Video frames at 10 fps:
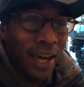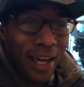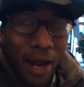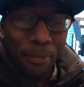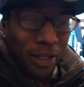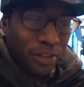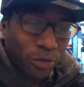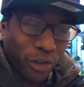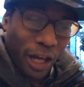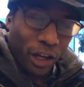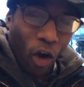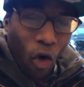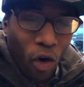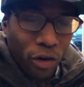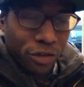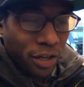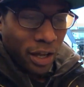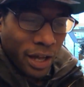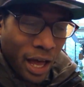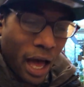And I mean, this was like cars,
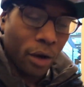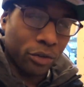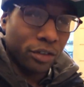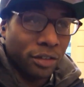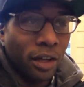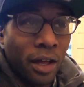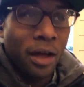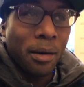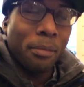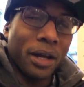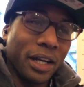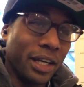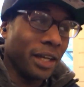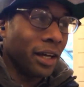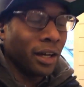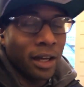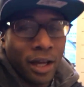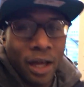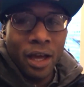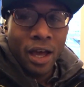houses, money,
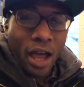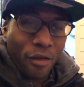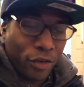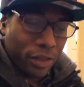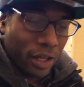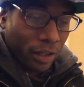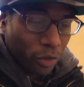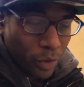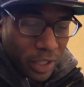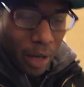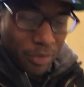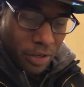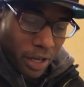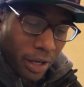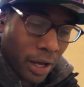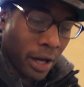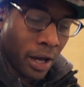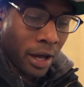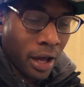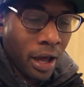everything, 3 times a day,
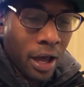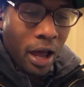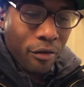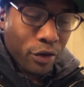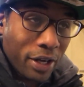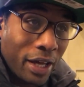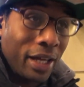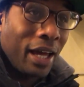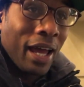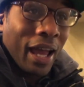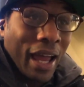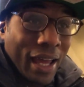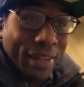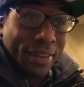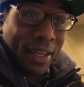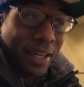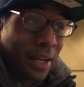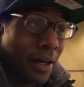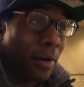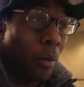every day. And then
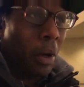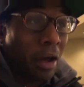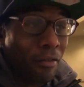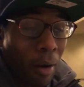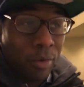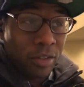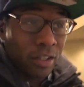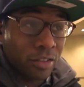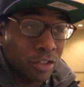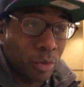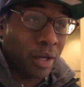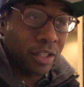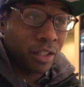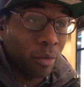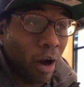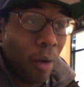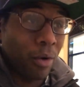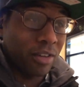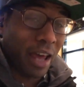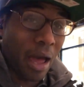whenever I was in a situation where I
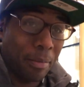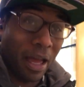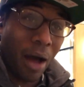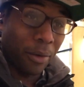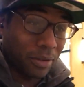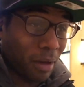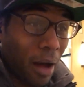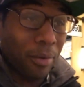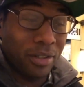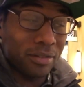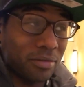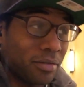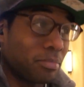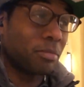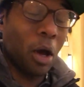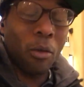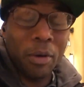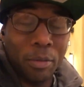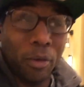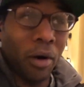wasn't happy, I would tell
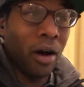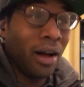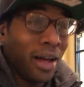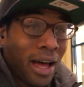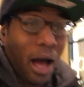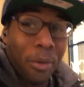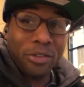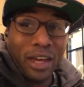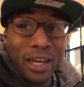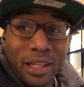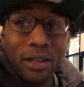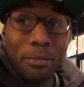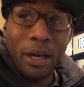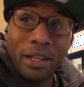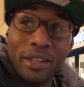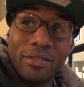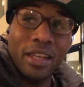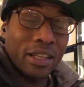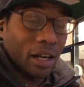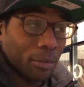people, I would say, look, man, this
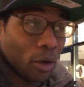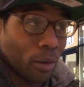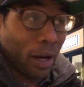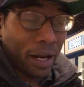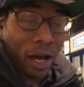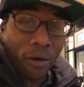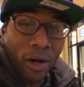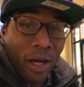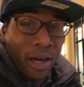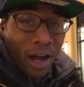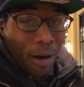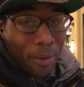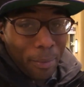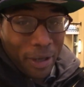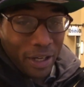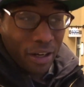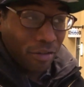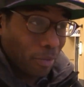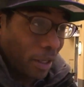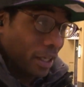thing that I'm doing right now, I'm not making
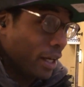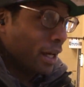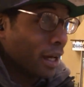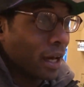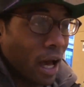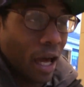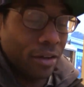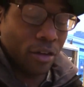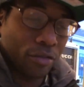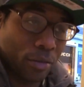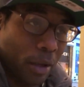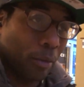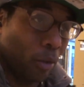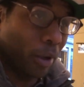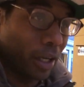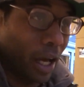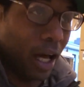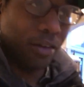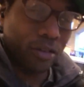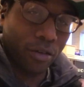enough money. I deserve to make more money.
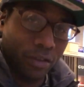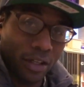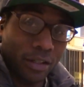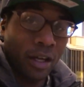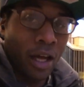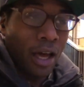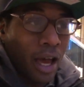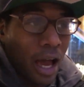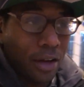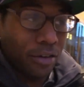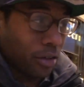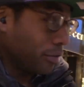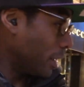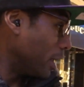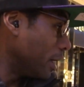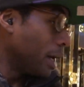I deserve this. I deserve that.